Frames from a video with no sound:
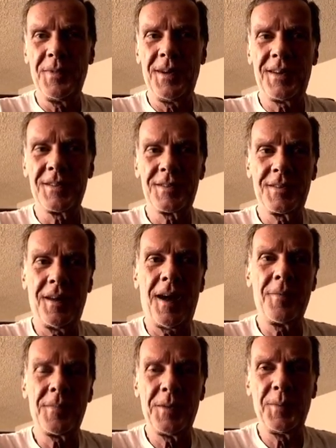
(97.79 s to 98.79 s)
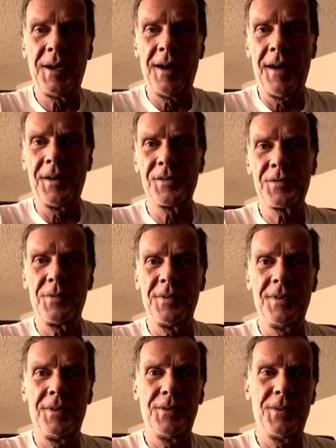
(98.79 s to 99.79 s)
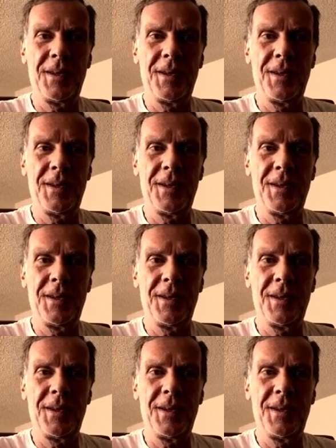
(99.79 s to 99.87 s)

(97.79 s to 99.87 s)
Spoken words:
Because I'm going to be honest with you,